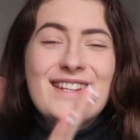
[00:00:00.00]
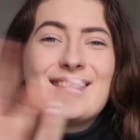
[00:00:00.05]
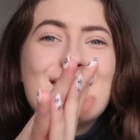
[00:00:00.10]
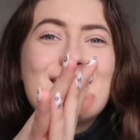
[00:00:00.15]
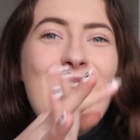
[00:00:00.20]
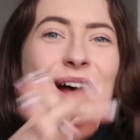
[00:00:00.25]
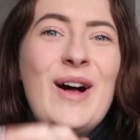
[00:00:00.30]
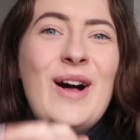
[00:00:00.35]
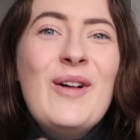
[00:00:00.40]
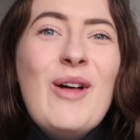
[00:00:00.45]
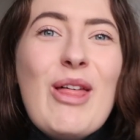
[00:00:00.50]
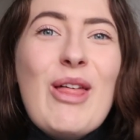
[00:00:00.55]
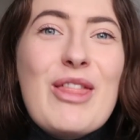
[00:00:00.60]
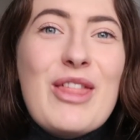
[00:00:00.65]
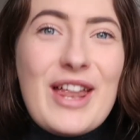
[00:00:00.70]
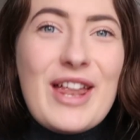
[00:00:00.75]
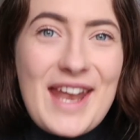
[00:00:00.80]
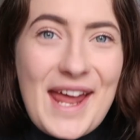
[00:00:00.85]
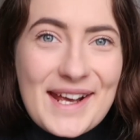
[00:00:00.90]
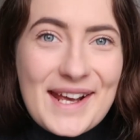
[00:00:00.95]
is now
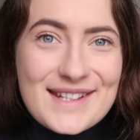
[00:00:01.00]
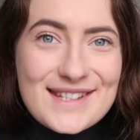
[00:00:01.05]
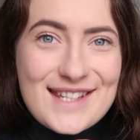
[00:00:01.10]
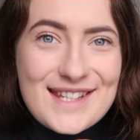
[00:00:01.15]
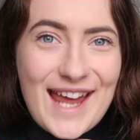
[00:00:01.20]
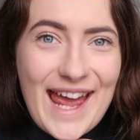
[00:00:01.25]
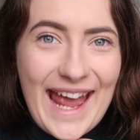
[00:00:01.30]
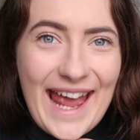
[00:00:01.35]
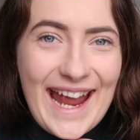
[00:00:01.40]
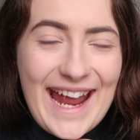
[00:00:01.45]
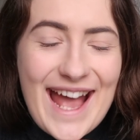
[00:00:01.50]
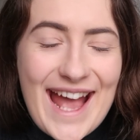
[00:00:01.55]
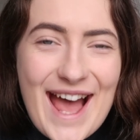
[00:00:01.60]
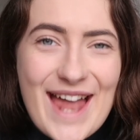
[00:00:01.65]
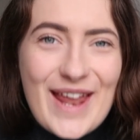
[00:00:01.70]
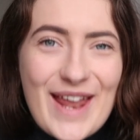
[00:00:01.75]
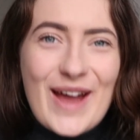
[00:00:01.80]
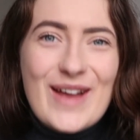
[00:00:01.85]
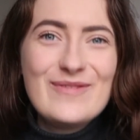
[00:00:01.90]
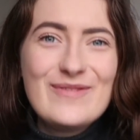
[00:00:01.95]
the next day
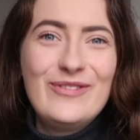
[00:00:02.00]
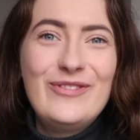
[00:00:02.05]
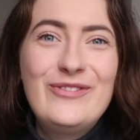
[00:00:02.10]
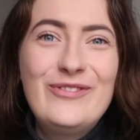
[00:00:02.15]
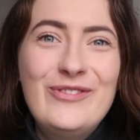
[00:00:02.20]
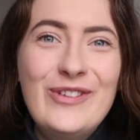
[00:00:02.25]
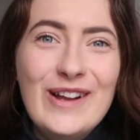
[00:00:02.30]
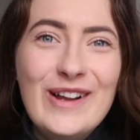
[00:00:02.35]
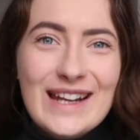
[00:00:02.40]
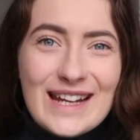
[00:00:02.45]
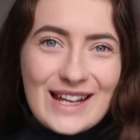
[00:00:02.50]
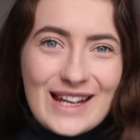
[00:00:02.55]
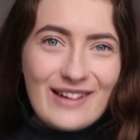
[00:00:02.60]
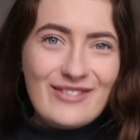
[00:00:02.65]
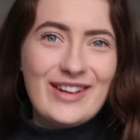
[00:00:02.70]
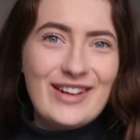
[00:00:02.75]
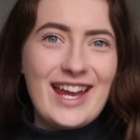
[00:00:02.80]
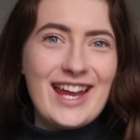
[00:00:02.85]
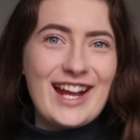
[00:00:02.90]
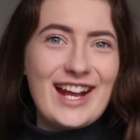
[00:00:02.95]
and I am fully
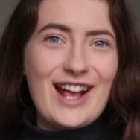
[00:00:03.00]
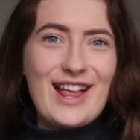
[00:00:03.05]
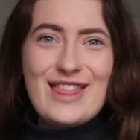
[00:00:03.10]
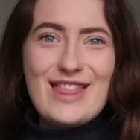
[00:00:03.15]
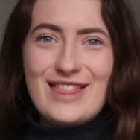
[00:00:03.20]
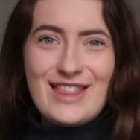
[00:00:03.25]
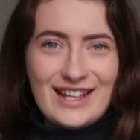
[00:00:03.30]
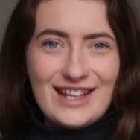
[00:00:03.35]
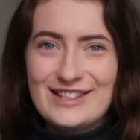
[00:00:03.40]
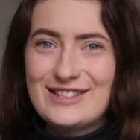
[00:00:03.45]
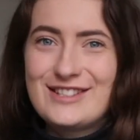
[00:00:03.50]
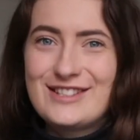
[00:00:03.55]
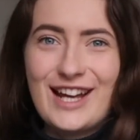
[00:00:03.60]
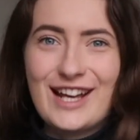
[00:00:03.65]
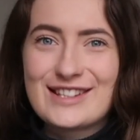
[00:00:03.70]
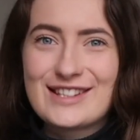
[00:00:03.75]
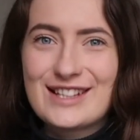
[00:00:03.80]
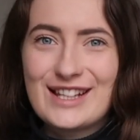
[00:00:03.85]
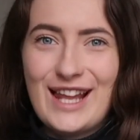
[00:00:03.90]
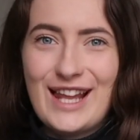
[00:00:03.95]
loving this
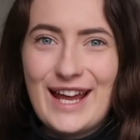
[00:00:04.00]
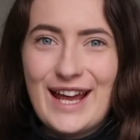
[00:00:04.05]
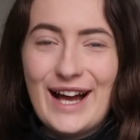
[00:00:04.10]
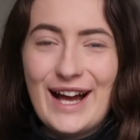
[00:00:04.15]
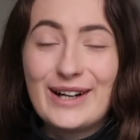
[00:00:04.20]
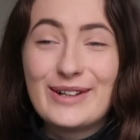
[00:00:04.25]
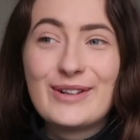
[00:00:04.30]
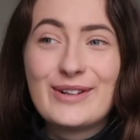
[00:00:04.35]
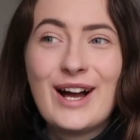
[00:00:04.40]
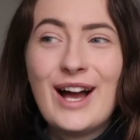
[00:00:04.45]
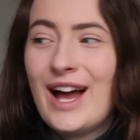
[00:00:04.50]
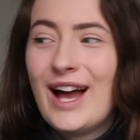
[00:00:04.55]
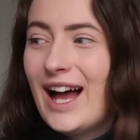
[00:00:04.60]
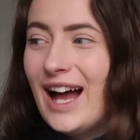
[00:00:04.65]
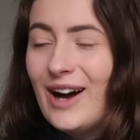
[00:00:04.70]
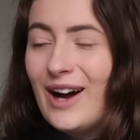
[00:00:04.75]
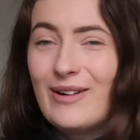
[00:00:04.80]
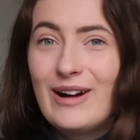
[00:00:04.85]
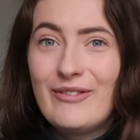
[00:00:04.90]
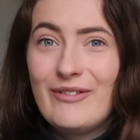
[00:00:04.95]
desk layout.
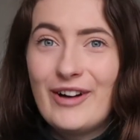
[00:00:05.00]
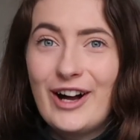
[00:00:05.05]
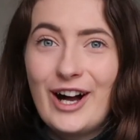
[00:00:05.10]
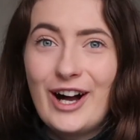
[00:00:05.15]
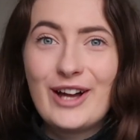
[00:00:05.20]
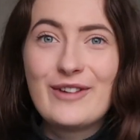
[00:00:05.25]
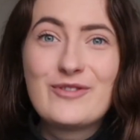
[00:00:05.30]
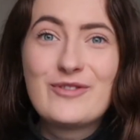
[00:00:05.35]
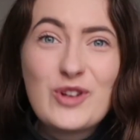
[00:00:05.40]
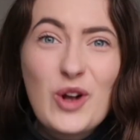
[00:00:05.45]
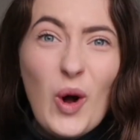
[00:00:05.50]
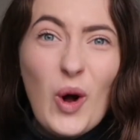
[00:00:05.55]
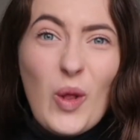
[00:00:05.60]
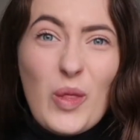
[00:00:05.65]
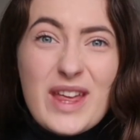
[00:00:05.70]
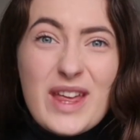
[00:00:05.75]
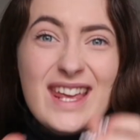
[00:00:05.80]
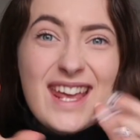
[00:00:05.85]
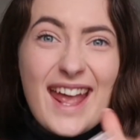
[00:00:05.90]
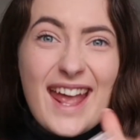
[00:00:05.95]
However, I've got
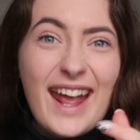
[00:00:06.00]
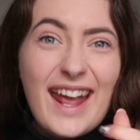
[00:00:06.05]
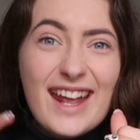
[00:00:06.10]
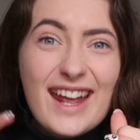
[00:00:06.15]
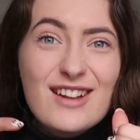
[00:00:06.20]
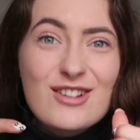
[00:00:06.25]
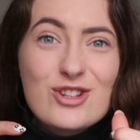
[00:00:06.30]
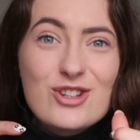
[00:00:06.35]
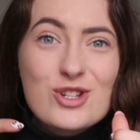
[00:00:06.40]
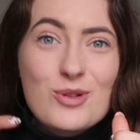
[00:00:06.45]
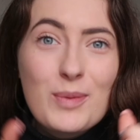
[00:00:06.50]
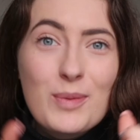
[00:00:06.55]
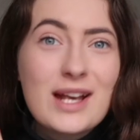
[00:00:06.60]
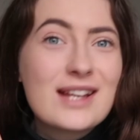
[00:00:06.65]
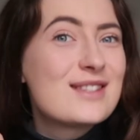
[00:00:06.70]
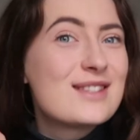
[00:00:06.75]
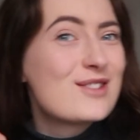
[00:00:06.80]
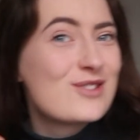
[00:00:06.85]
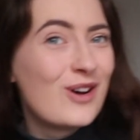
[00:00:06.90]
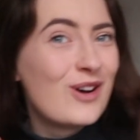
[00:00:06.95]
the itch
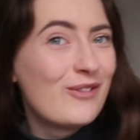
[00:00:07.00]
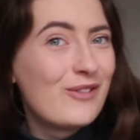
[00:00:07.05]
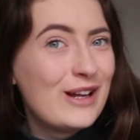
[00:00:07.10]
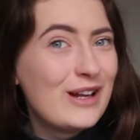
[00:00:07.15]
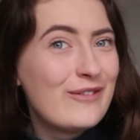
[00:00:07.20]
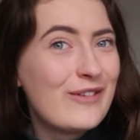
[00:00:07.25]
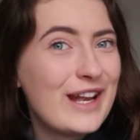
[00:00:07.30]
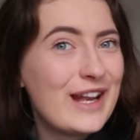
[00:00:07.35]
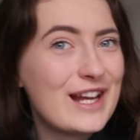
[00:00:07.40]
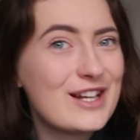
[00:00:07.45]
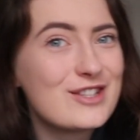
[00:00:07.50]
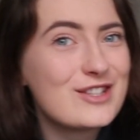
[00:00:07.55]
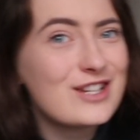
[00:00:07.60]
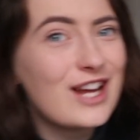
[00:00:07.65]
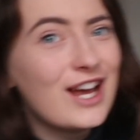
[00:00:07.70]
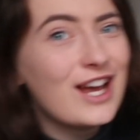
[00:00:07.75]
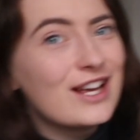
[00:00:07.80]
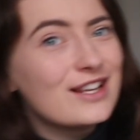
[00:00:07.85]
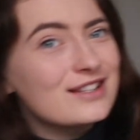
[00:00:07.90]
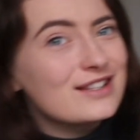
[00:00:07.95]
because it's not fully finished.
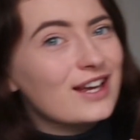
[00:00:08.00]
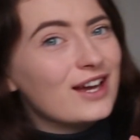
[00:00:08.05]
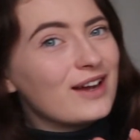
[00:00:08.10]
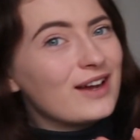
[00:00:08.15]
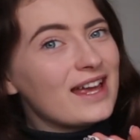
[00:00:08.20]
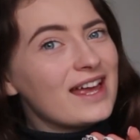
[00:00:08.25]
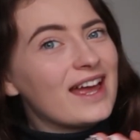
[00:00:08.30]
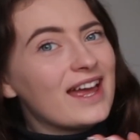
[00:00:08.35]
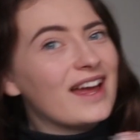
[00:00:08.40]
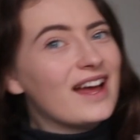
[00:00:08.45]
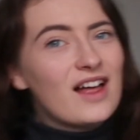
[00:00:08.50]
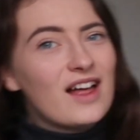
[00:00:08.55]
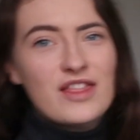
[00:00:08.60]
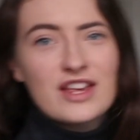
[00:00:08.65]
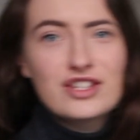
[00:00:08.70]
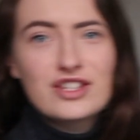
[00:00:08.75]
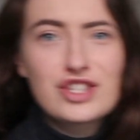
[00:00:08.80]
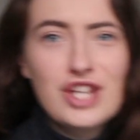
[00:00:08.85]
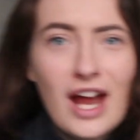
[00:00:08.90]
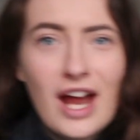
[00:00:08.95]
So here,
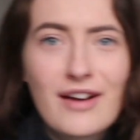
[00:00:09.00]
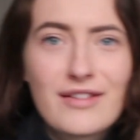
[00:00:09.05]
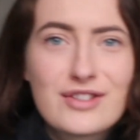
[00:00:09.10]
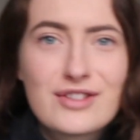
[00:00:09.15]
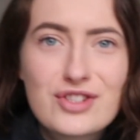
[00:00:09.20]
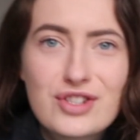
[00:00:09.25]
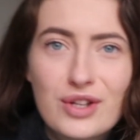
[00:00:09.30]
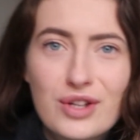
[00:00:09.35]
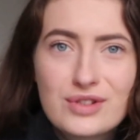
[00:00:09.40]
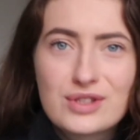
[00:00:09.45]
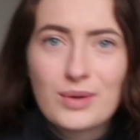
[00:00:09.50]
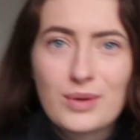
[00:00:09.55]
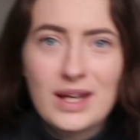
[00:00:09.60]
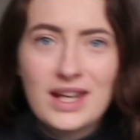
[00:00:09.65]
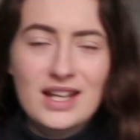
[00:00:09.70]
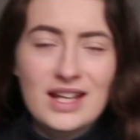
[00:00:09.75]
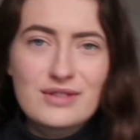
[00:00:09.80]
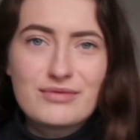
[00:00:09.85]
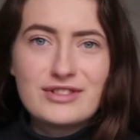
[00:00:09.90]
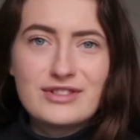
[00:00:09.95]
this chair is so
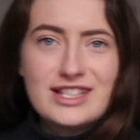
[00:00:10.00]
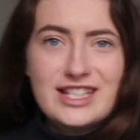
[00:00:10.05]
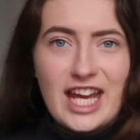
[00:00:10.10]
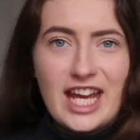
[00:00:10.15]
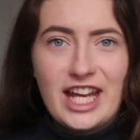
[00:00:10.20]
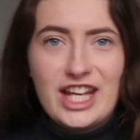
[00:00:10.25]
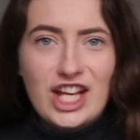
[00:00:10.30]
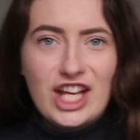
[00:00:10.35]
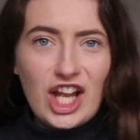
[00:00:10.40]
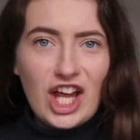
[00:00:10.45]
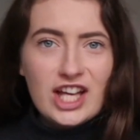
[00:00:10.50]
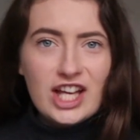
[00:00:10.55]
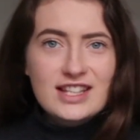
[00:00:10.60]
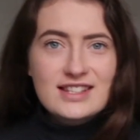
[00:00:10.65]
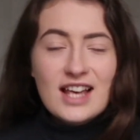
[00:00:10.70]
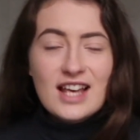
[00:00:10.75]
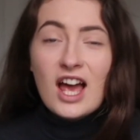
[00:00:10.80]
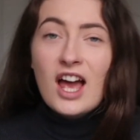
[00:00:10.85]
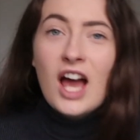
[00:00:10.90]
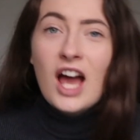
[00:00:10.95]
squeaky, it's
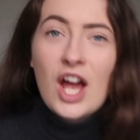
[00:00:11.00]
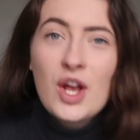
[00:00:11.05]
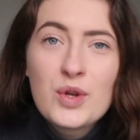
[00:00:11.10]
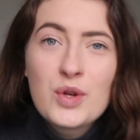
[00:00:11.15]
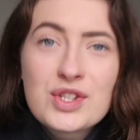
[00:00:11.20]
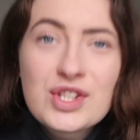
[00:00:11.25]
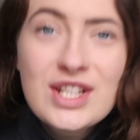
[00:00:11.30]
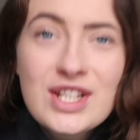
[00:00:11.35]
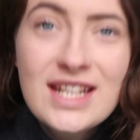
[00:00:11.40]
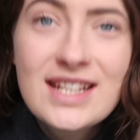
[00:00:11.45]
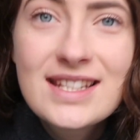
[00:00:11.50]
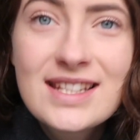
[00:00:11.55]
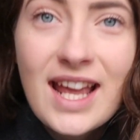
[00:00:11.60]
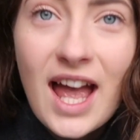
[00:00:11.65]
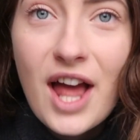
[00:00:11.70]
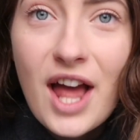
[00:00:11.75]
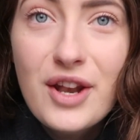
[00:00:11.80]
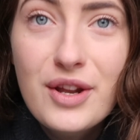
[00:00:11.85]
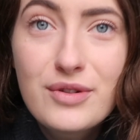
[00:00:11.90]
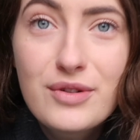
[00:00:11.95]
ridiculous. I also need to
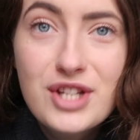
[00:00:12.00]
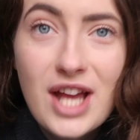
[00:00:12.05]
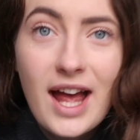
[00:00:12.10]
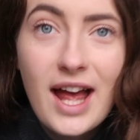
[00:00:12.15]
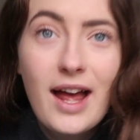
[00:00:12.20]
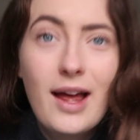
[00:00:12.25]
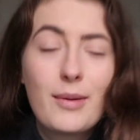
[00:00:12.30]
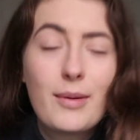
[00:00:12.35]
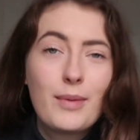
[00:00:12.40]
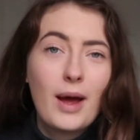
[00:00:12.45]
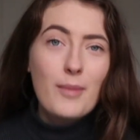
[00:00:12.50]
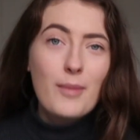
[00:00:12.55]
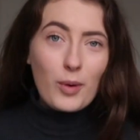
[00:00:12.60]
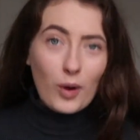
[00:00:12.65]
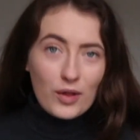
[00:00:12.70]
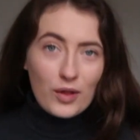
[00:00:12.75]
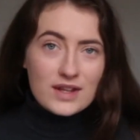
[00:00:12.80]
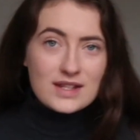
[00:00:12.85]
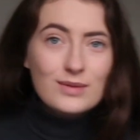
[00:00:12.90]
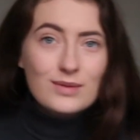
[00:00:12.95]
get a new chair. I
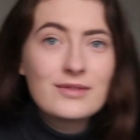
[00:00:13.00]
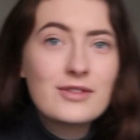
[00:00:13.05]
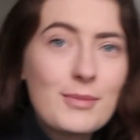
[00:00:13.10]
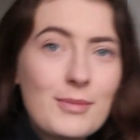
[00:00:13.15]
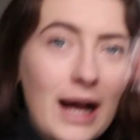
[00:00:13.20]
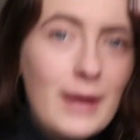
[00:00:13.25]
bought this one from